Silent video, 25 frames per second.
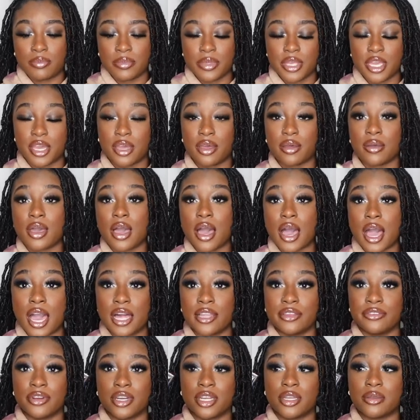Yeah,
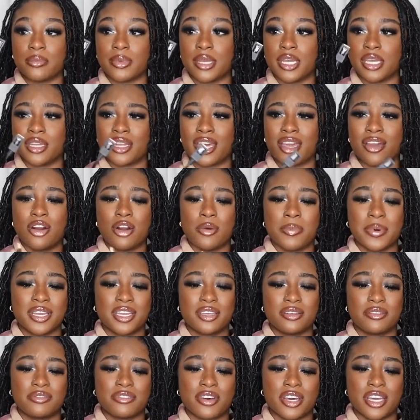highly recommend. I hope I
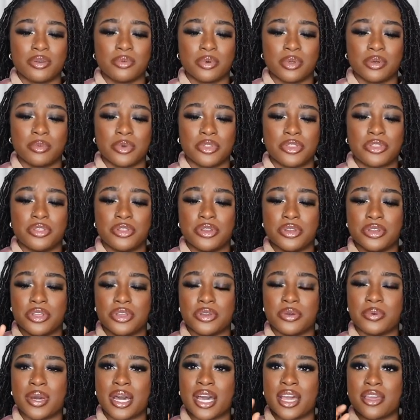can find one with the
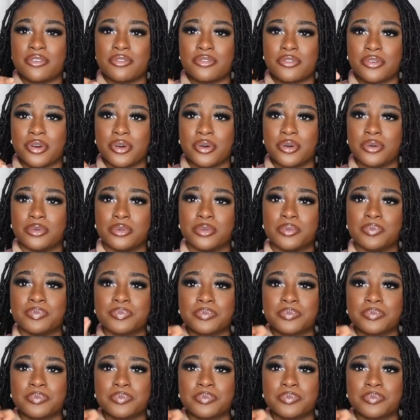new iPhone